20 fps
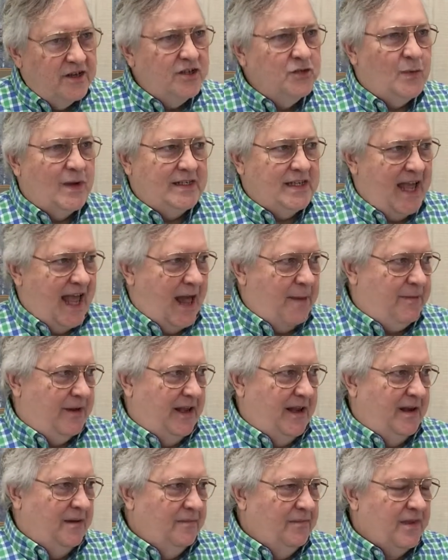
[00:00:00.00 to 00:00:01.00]
knows what's
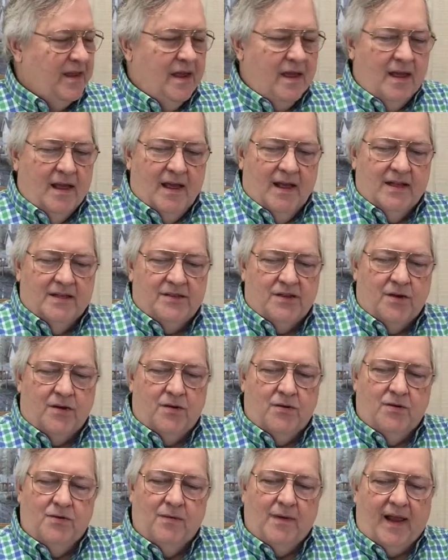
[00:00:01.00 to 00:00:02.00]
happening,
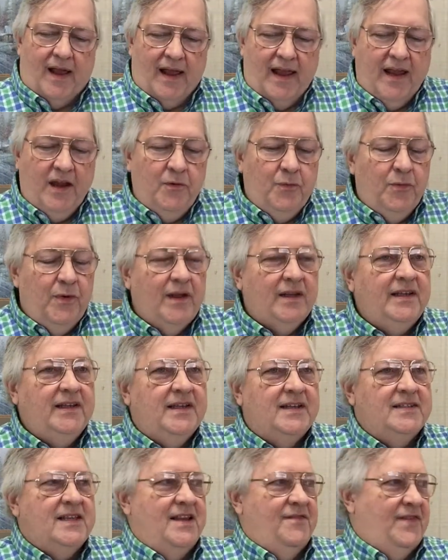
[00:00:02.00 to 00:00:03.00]
so he really
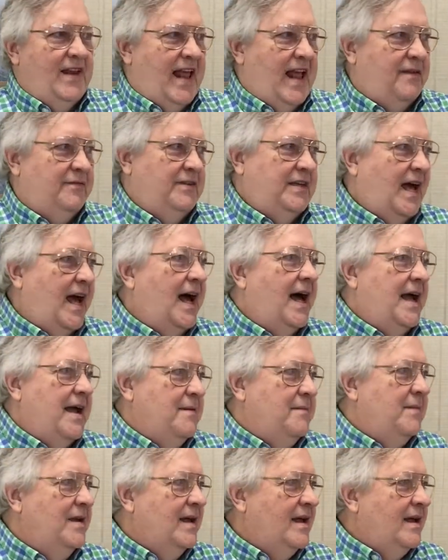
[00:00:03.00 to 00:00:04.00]
doesn't even have
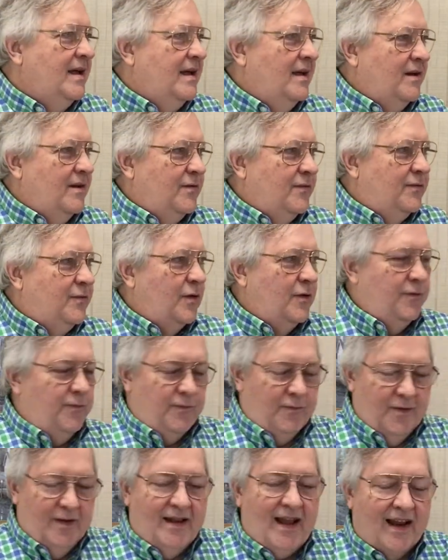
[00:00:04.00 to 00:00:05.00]
time for,
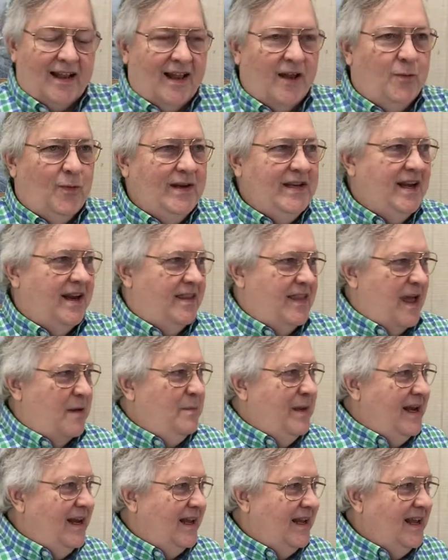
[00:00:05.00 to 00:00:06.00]
kind of like we did in
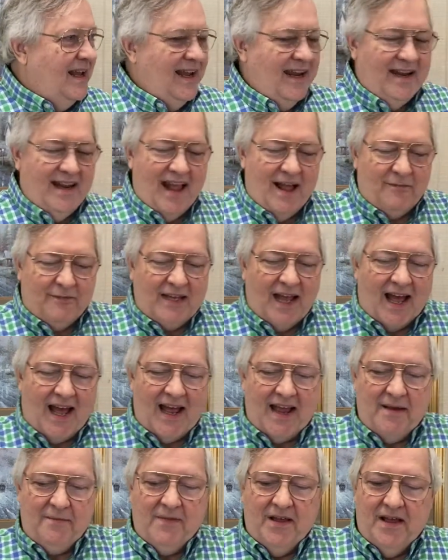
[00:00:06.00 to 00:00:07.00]
that meeting, he didn't have
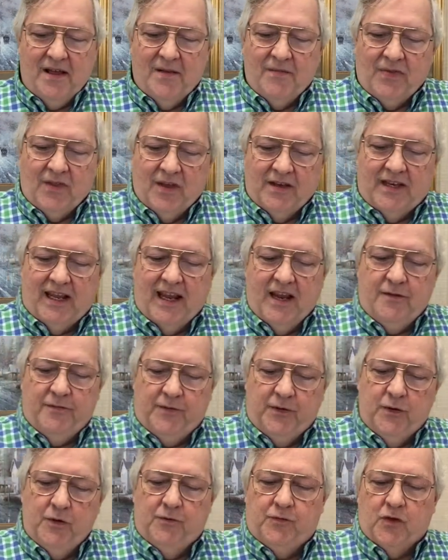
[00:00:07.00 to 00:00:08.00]
time to eat
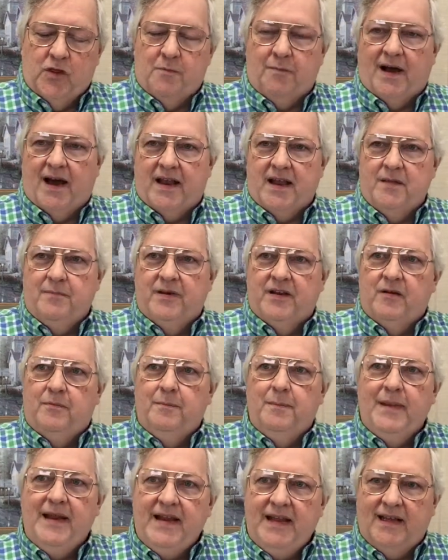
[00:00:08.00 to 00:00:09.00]
food for the body, but
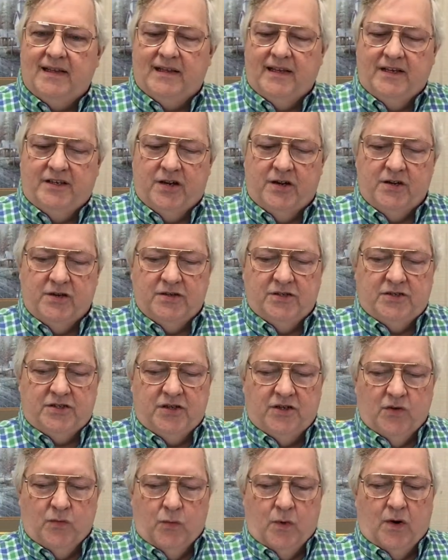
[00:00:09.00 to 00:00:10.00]
immediately turns
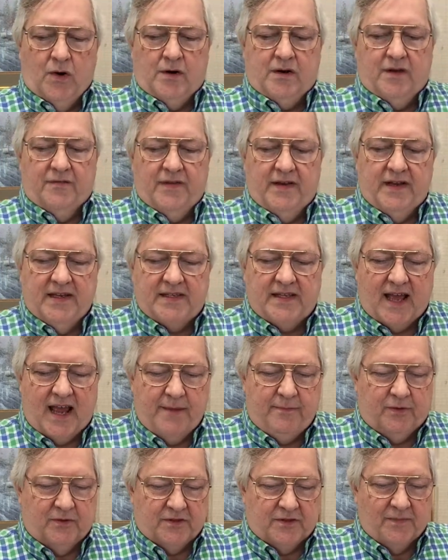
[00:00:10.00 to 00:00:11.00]
to the work of the
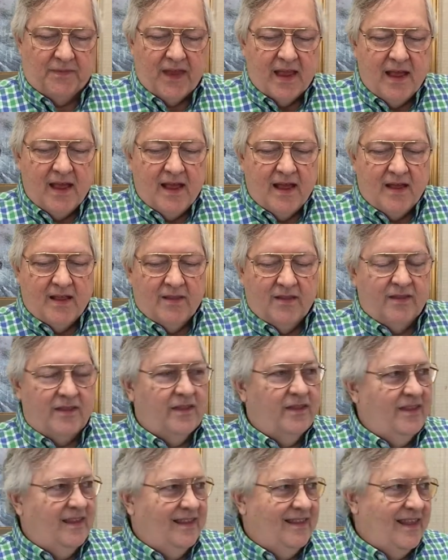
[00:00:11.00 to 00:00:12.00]
disciples.
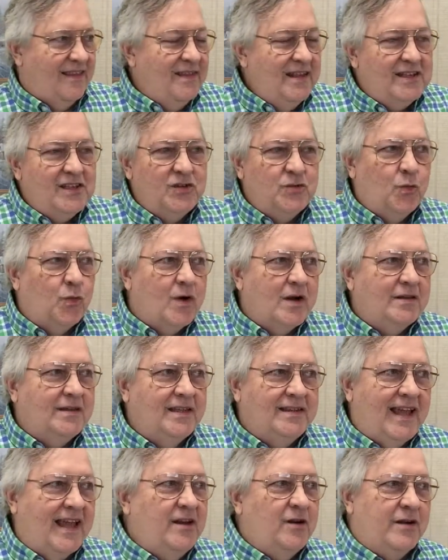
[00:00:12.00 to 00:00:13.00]
And this is work
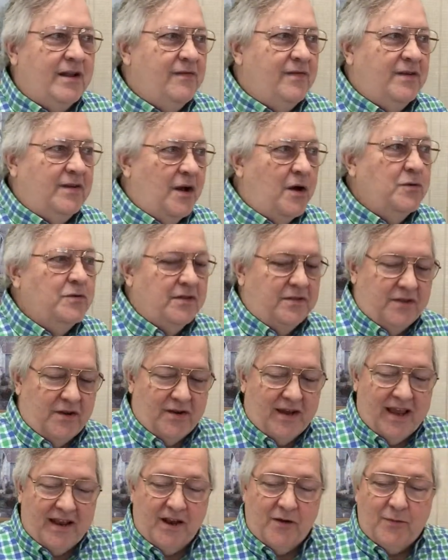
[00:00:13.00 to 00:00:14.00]
that they don't even know that they're
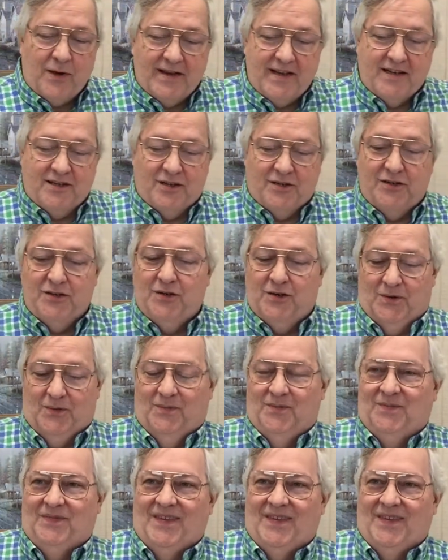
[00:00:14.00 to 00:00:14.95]
getting ready to do,